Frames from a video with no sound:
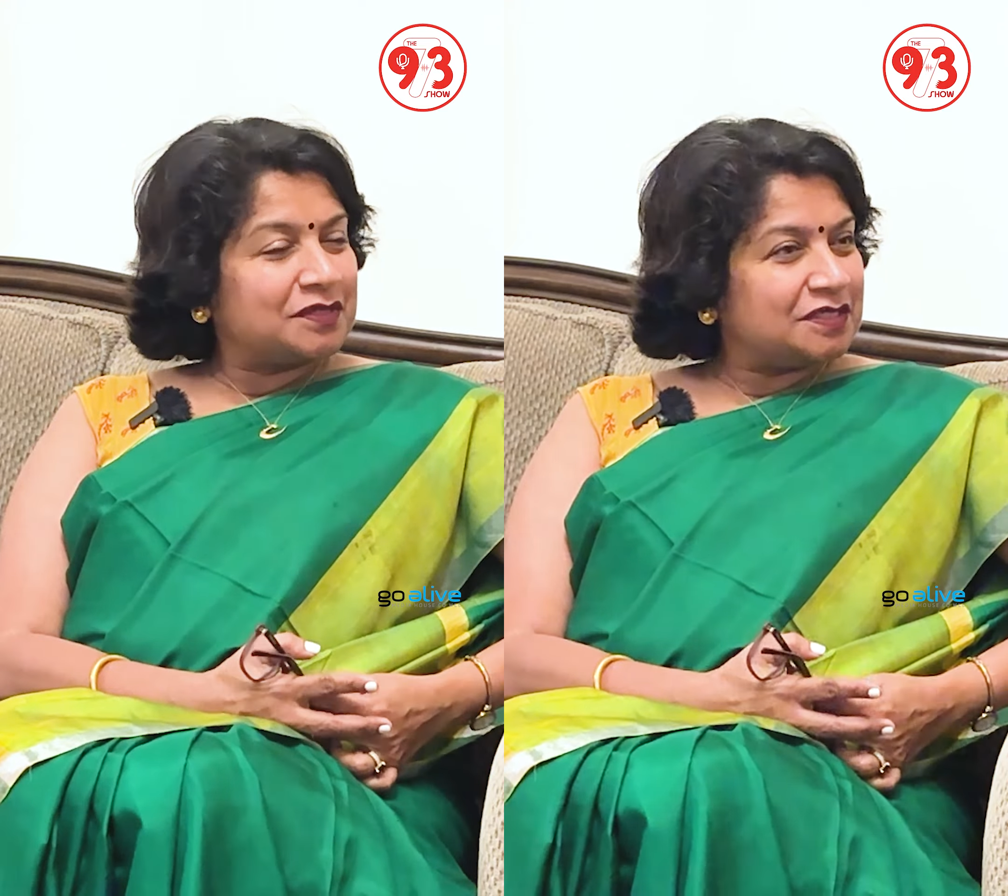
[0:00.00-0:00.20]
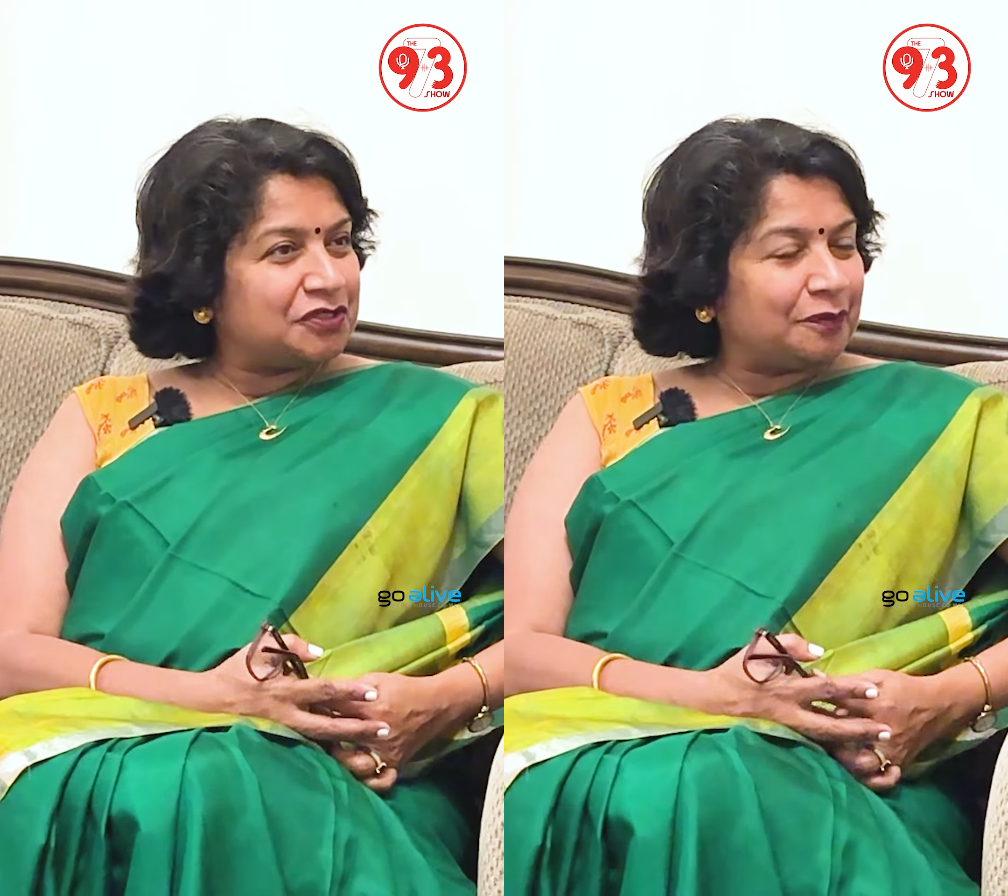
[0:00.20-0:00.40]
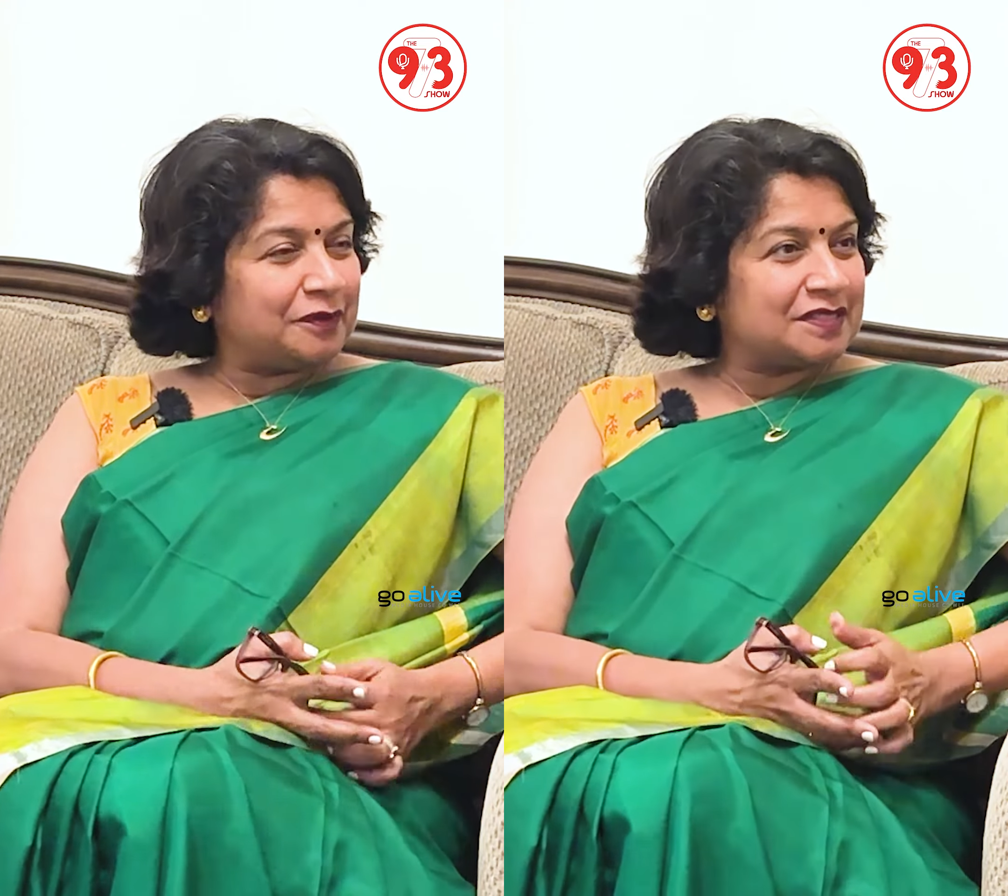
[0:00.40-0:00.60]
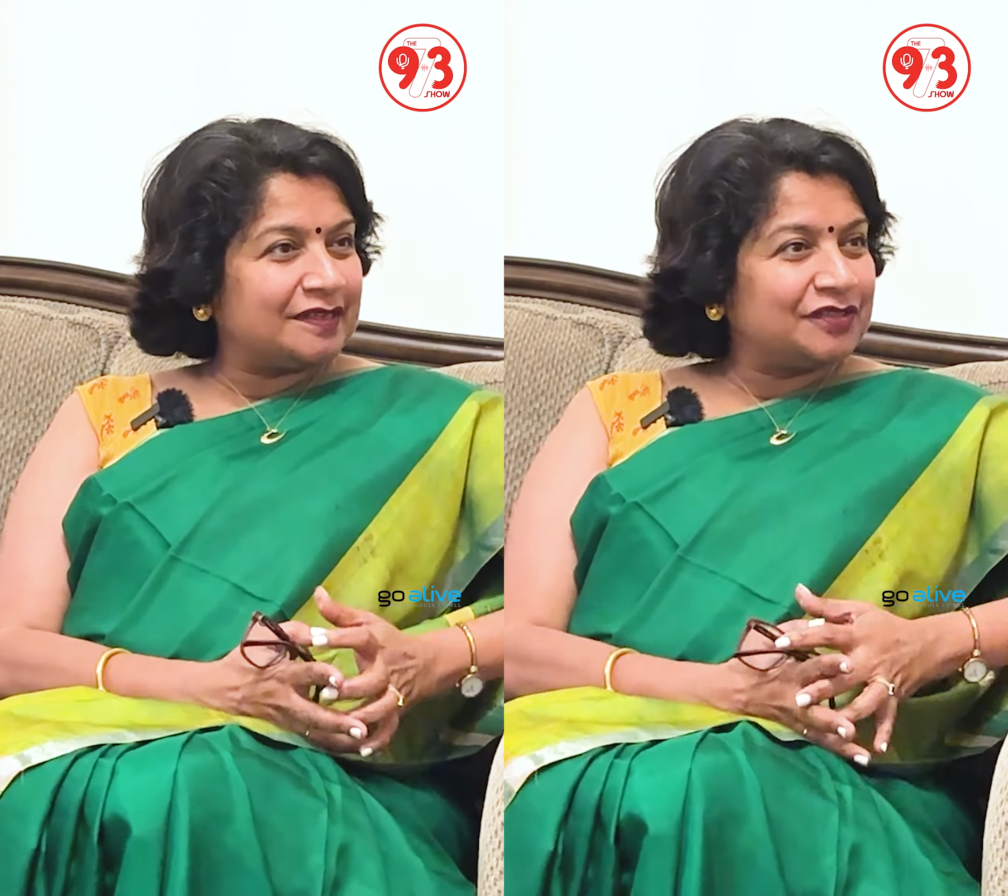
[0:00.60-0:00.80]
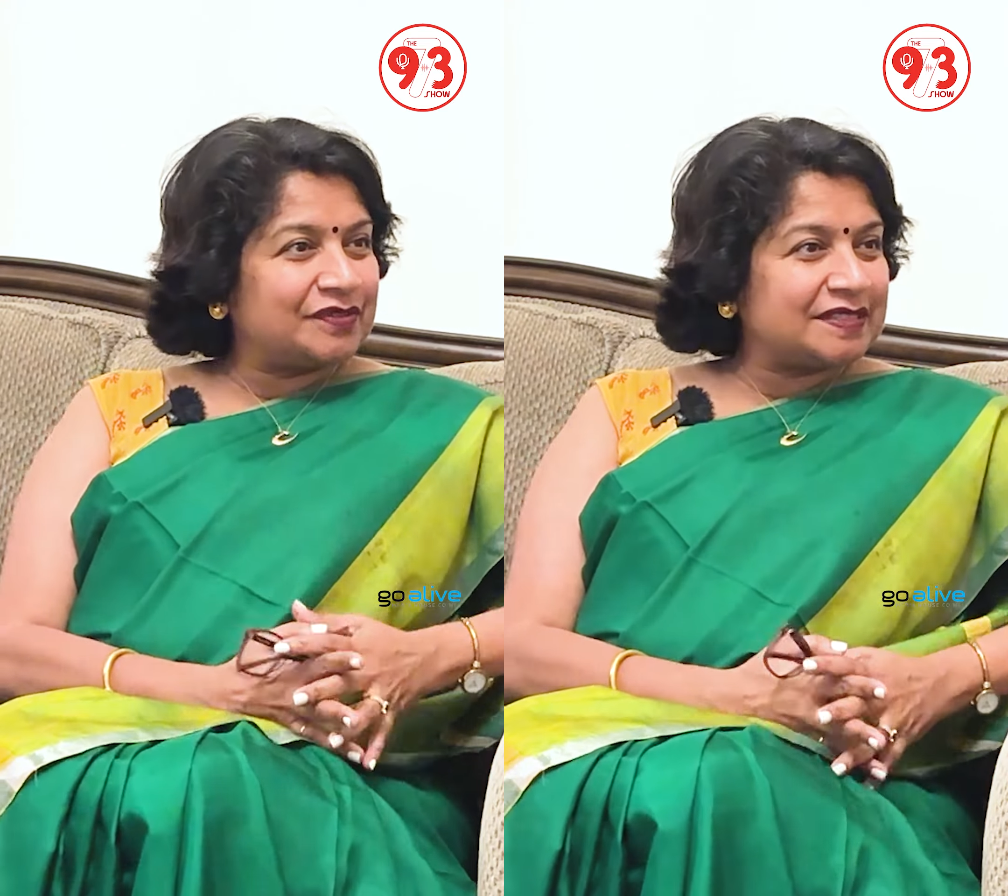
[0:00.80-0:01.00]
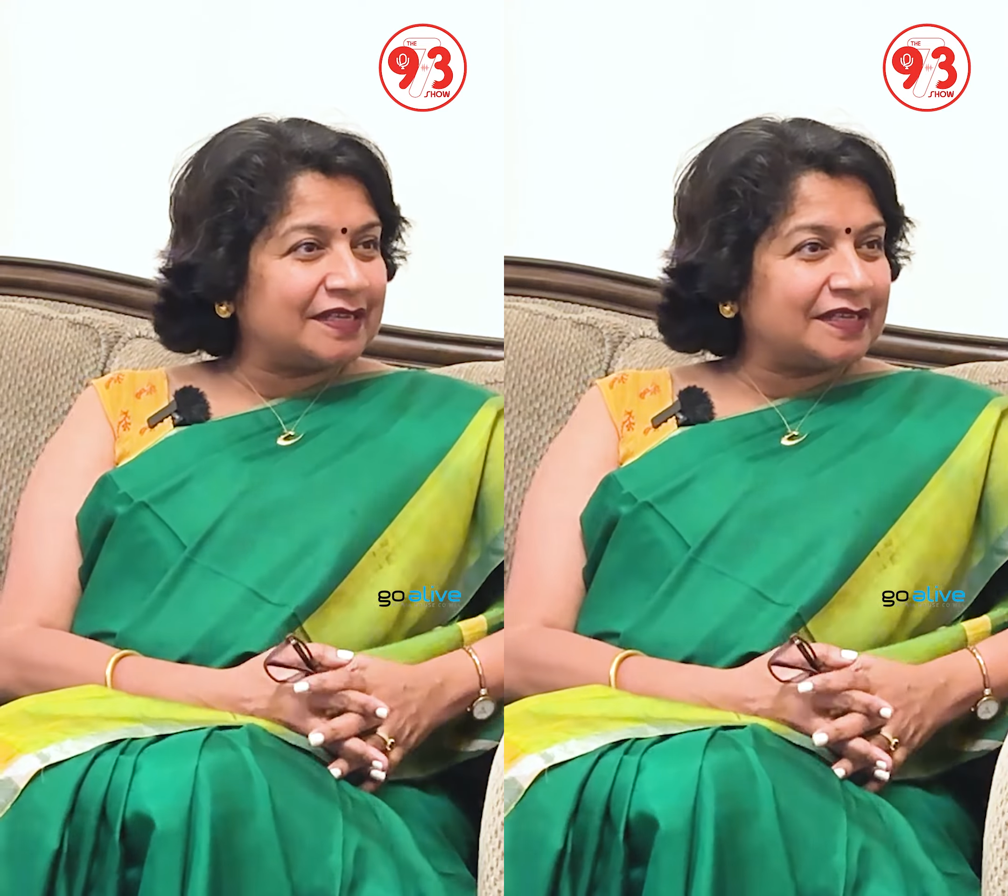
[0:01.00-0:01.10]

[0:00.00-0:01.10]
Was it your personal interest